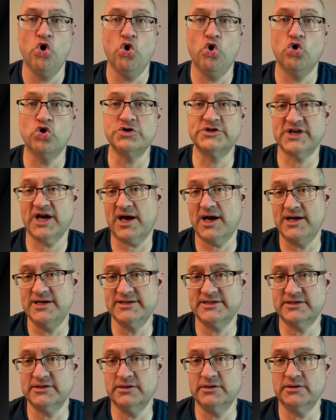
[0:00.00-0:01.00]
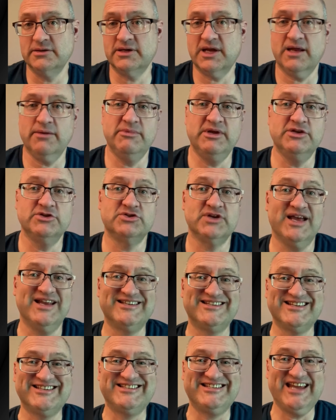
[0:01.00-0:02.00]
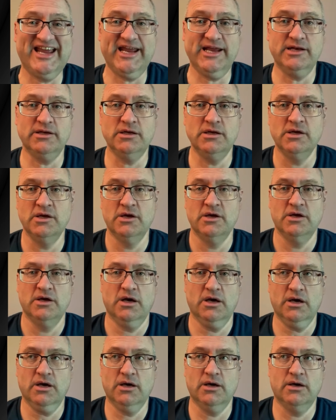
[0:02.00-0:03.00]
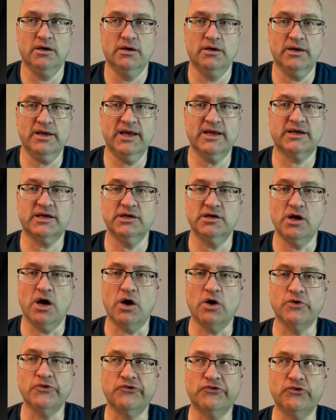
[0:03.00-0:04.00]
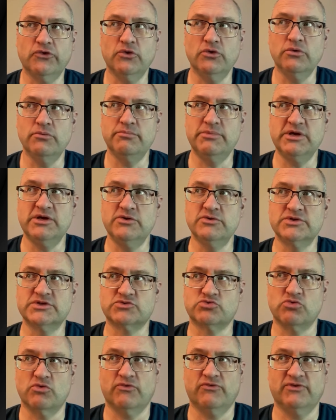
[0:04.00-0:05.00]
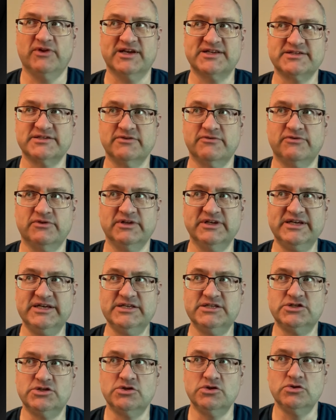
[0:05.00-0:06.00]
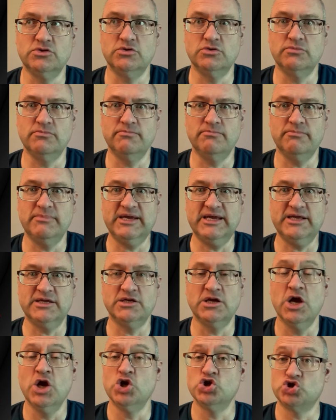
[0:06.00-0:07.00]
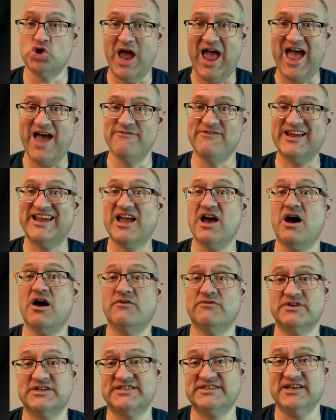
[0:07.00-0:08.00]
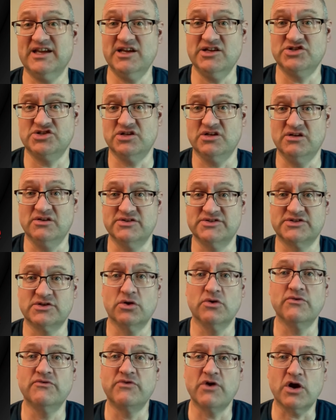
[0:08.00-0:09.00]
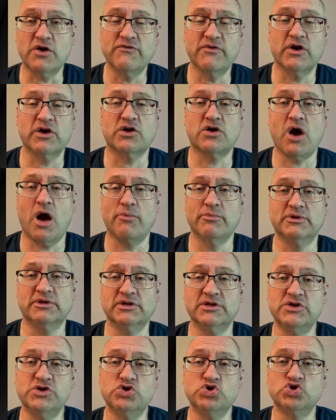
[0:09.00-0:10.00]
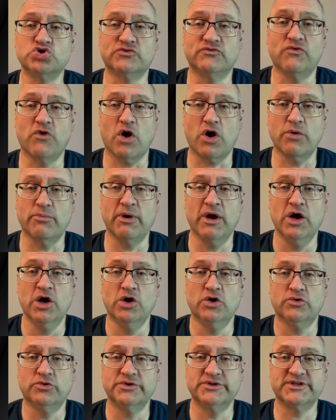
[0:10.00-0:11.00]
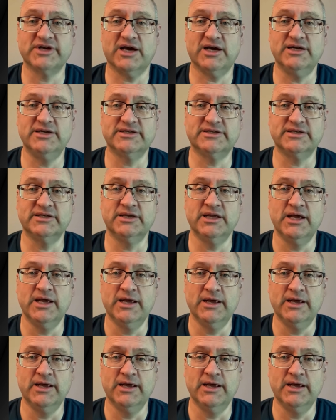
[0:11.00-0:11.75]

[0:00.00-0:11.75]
Unterhalten can mean to entertain. Uh, it can also be used reflexively to mean to have a conversation. So very, very commonly used verb, unterhalten,